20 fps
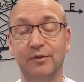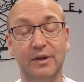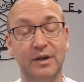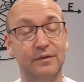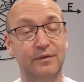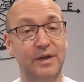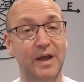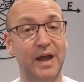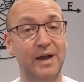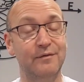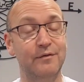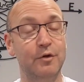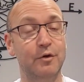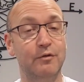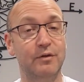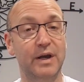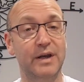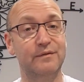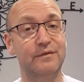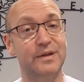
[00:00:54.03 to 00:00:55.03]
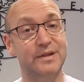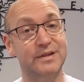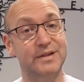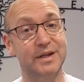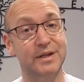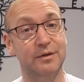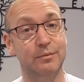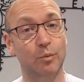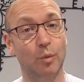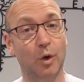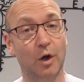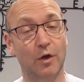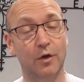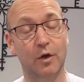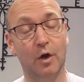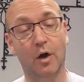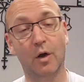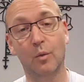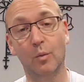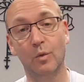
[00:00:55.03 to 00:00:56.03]
And if you haven't already visited
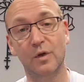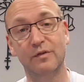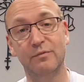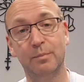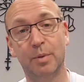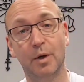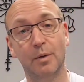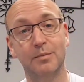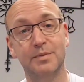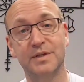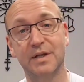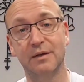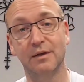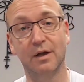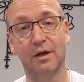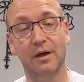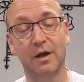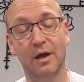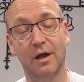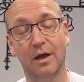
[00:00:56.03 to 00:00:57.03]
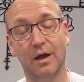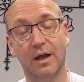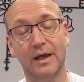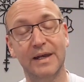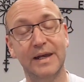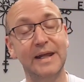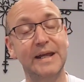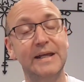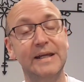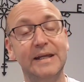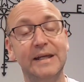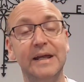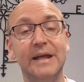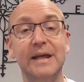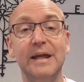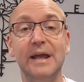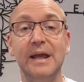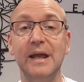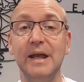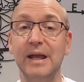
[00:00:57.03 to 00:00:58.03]
Whatnot, we've popped a link
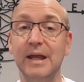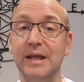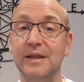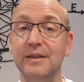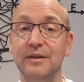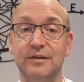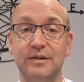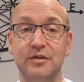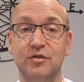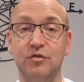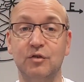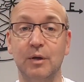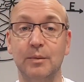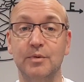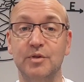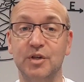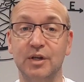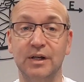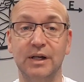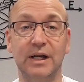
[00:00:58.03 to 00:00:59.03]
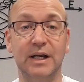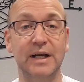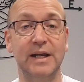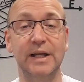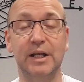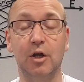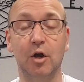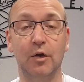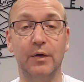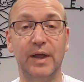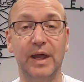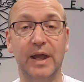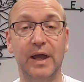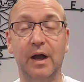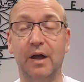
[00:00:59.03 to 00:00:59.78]
in the description. Click on it.